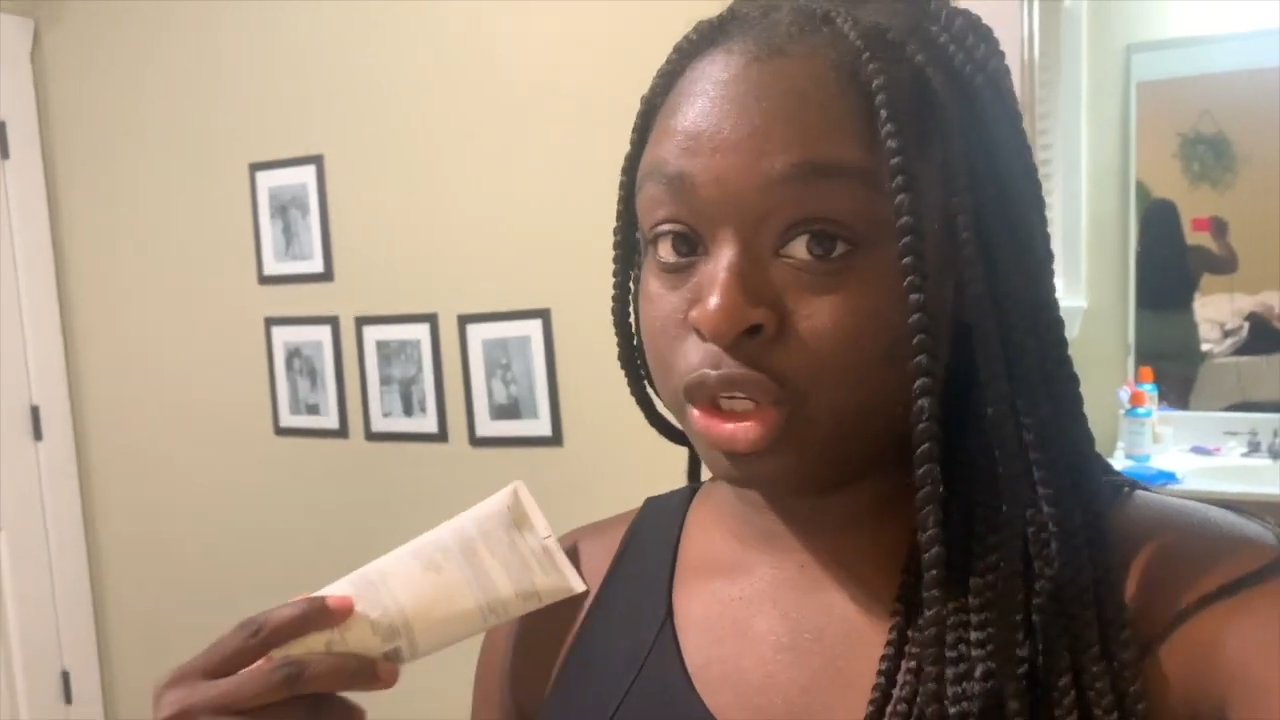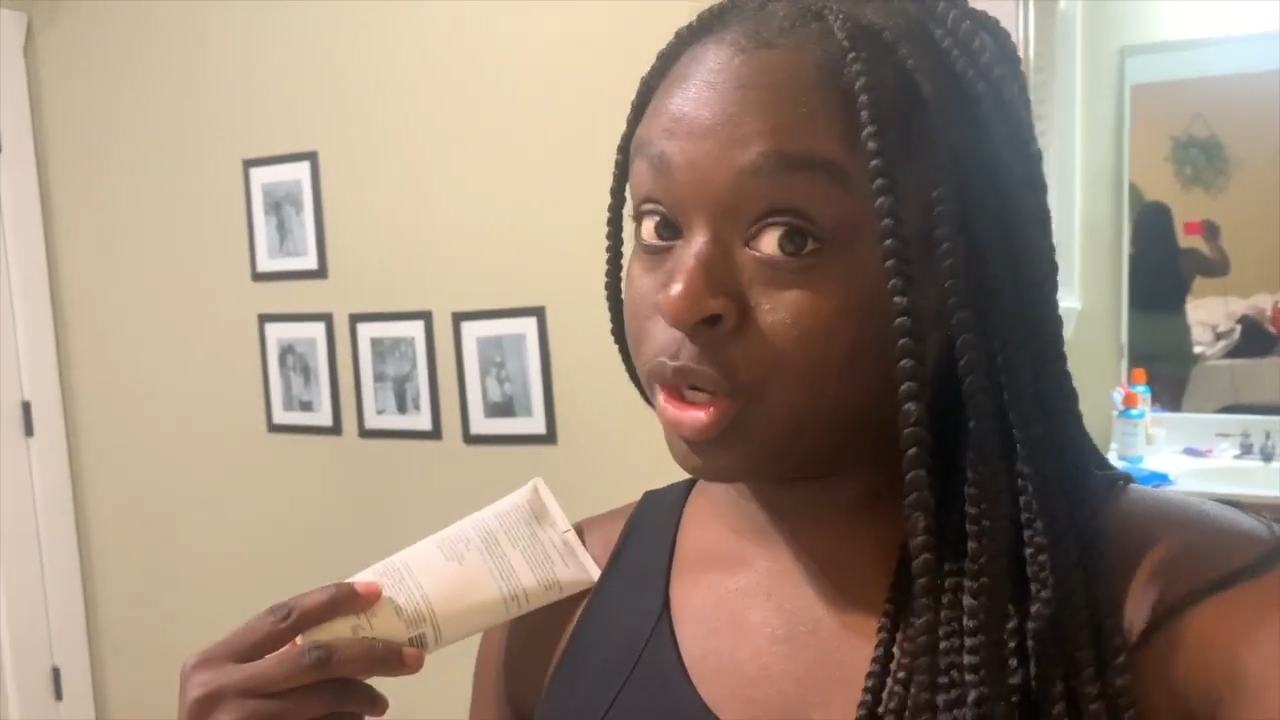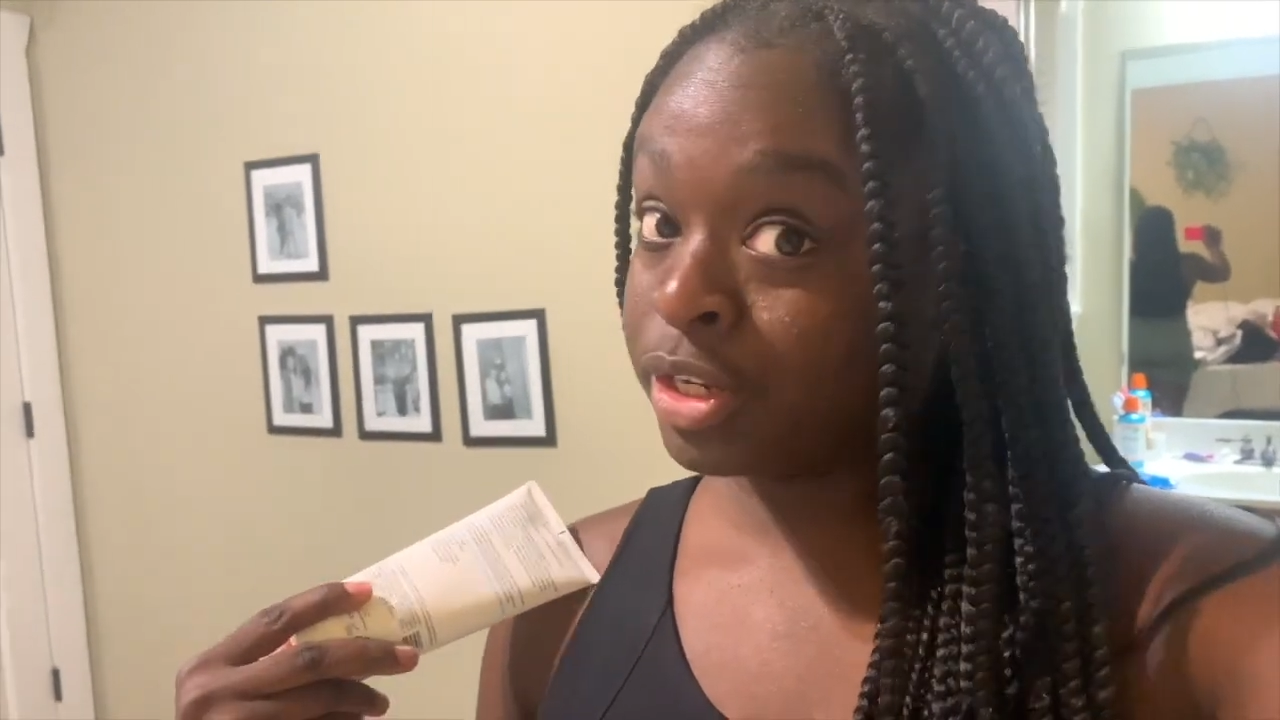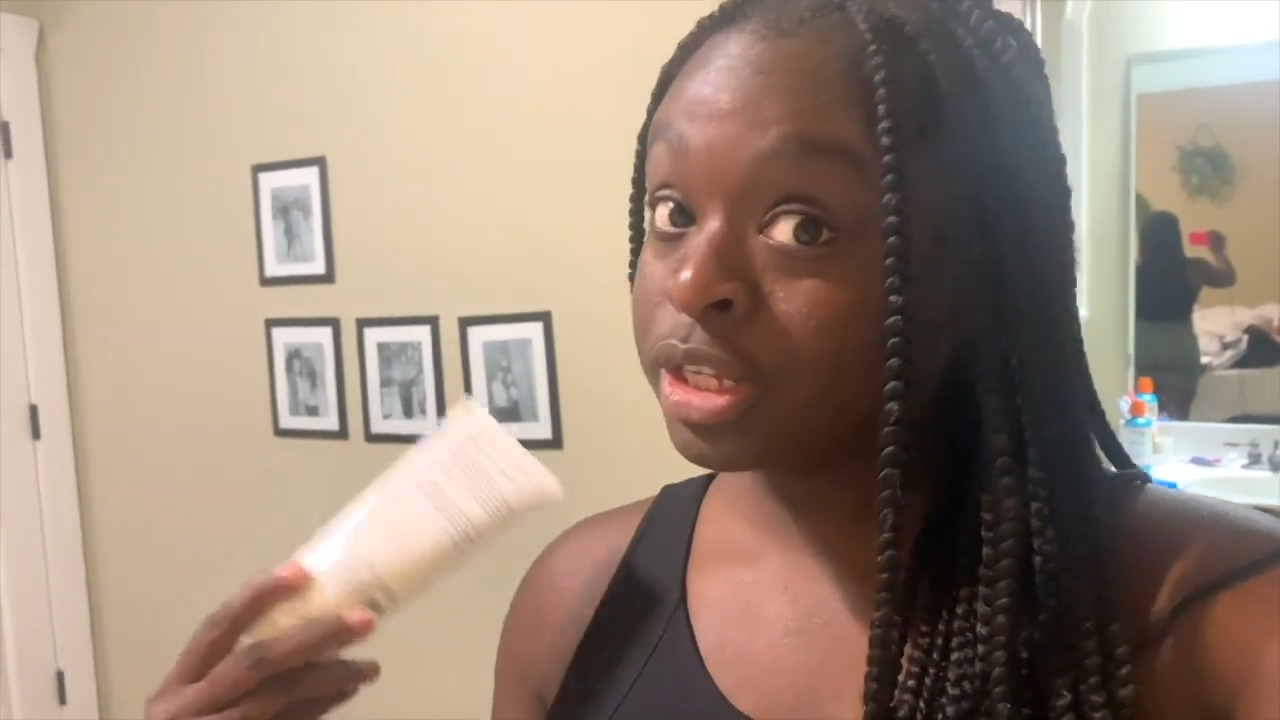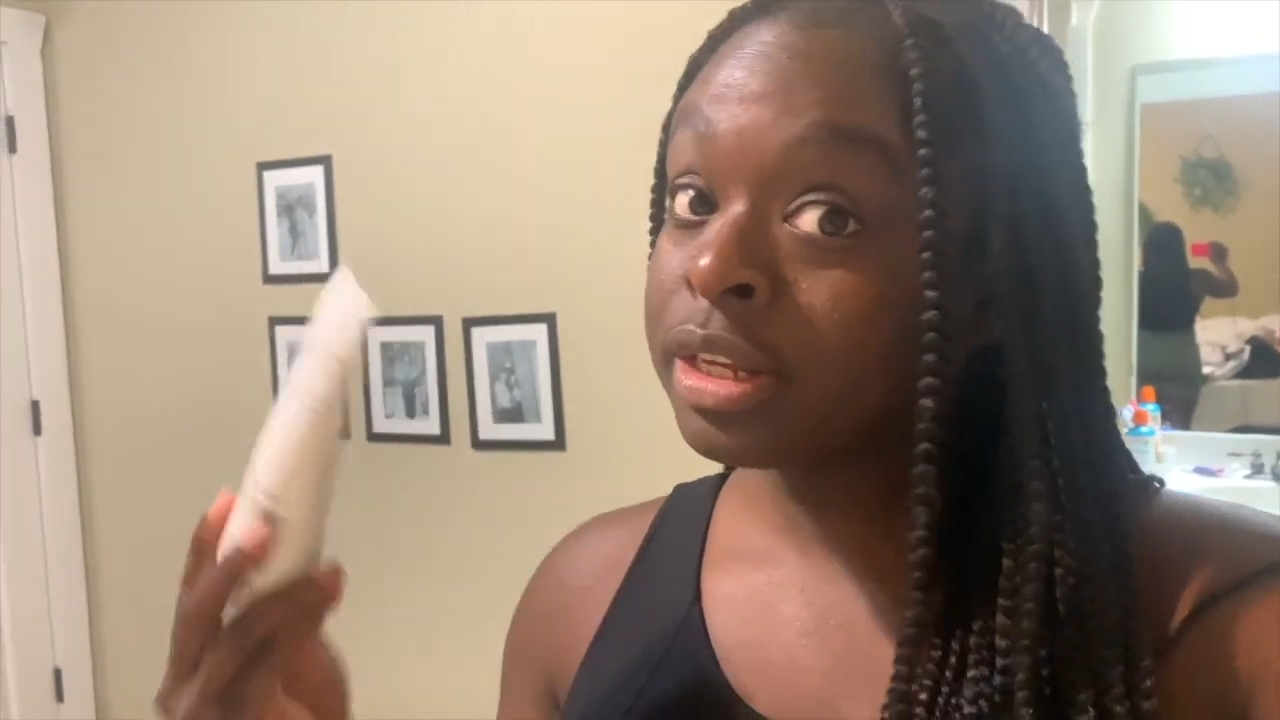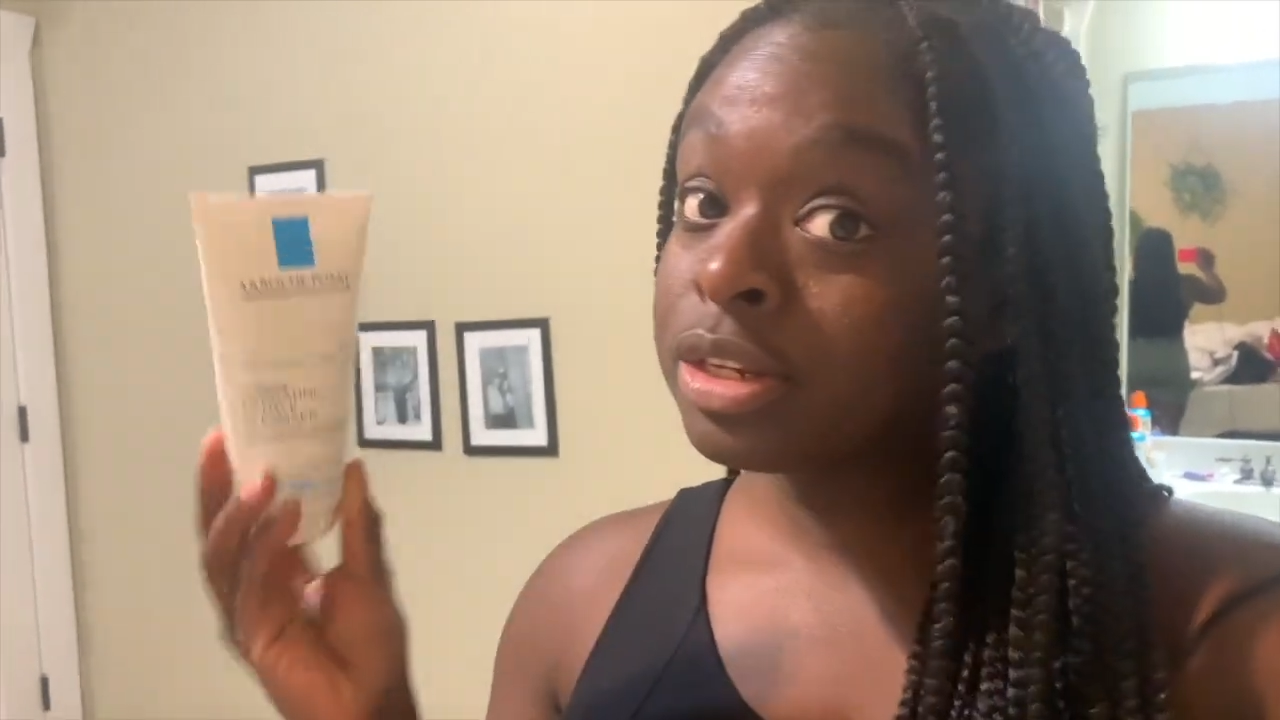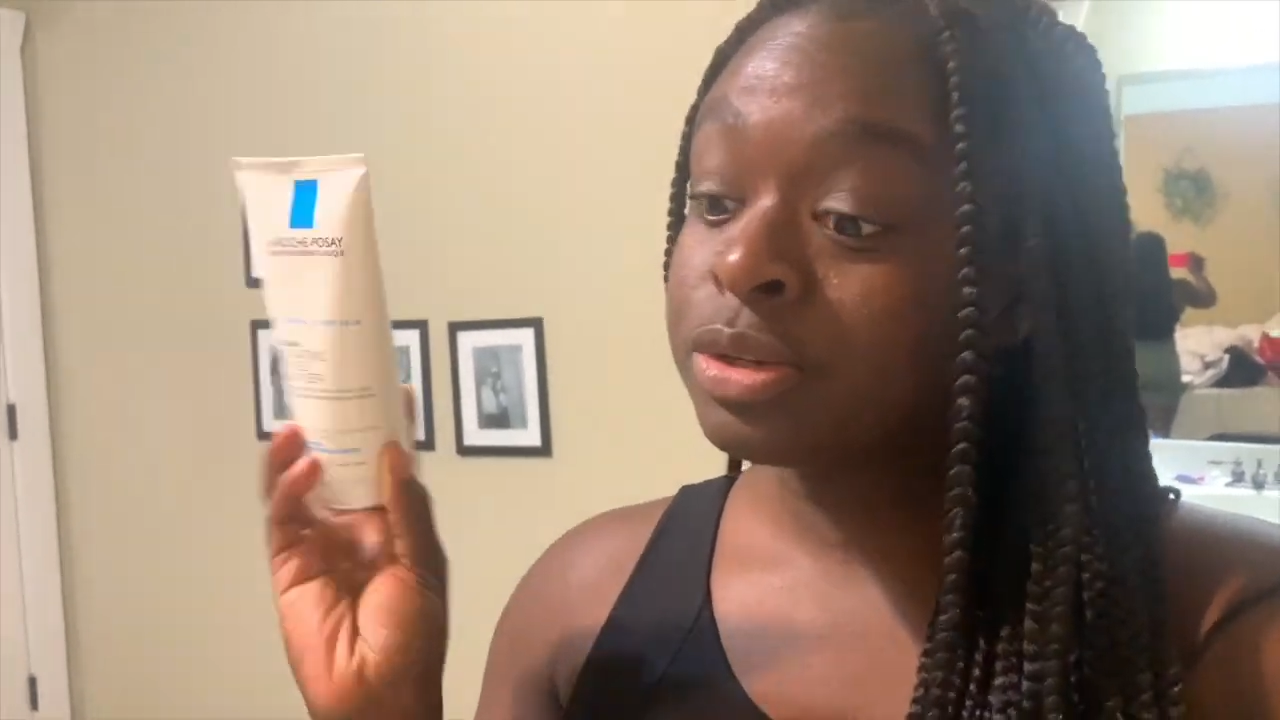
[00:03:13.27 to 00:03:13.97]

dry skin,